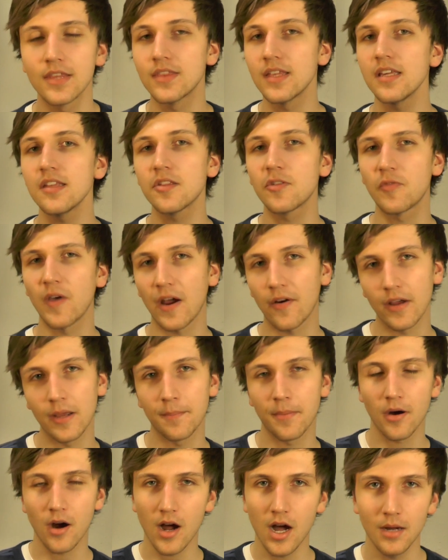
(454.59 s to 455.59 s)
these very
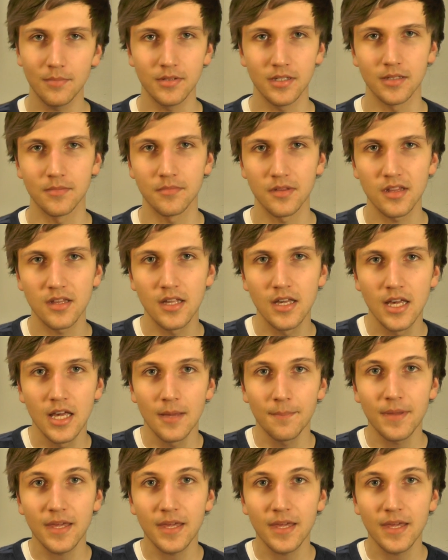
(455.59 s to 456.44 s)
problems,